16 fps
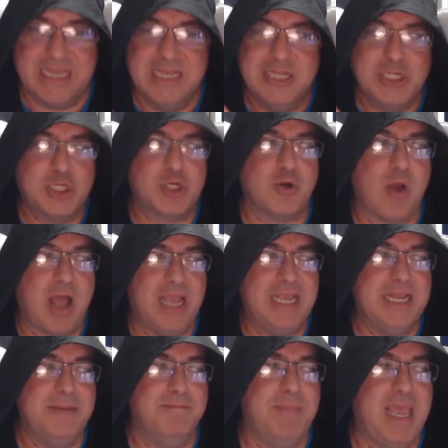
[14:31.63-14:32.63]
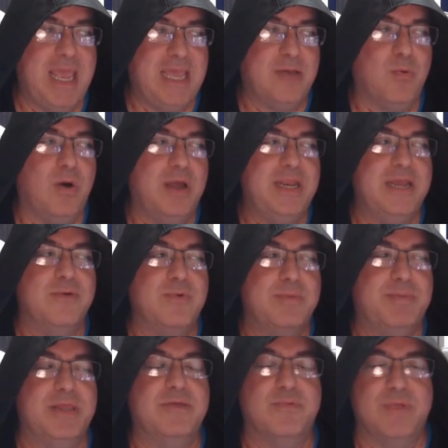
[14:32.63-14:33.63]
try and make one, it would
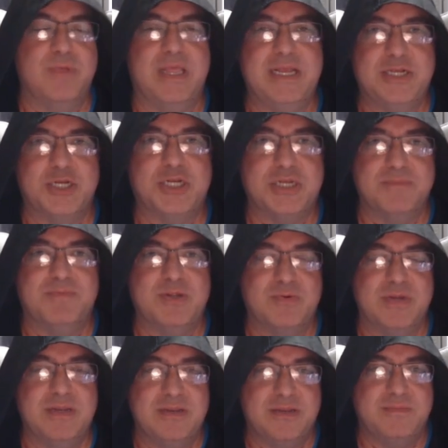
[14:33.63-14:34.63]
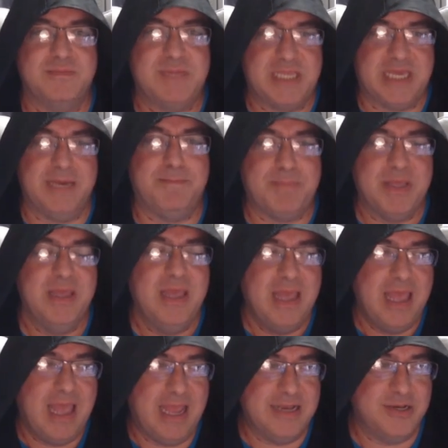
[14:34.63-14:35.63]
be the relationship between Kip
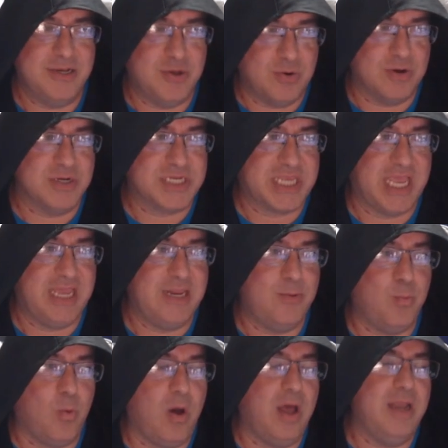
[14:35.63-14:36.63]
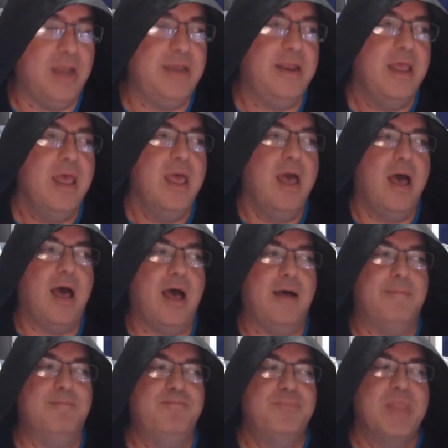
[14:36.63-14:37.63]
and Dorsk 81.
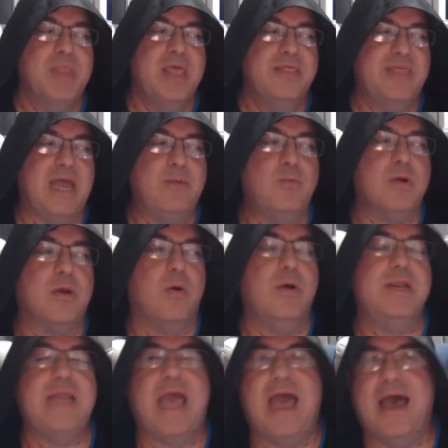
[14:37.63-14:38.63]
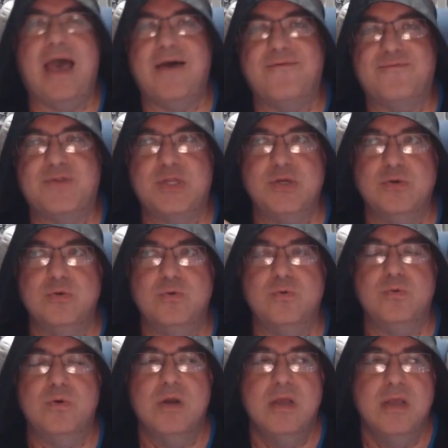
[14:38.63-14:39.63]
Then we're going to have
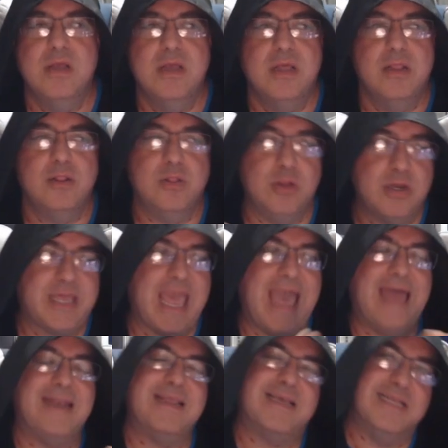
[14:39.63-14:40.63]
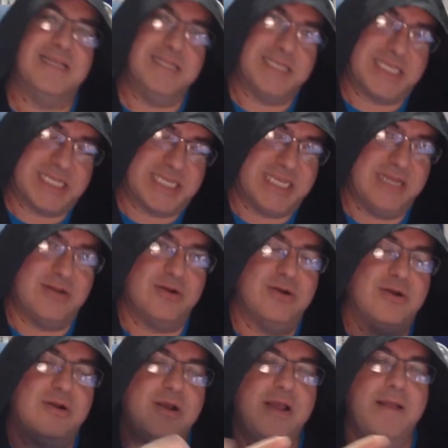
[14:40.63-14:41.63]
to look at,
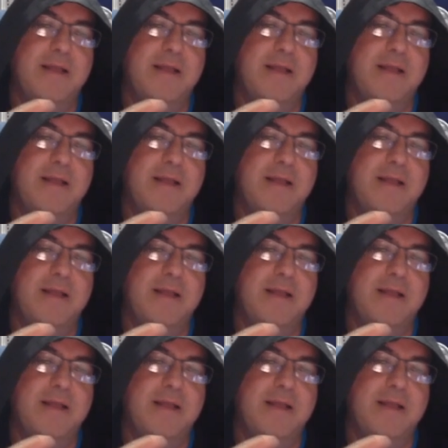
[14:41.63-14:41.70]
consider,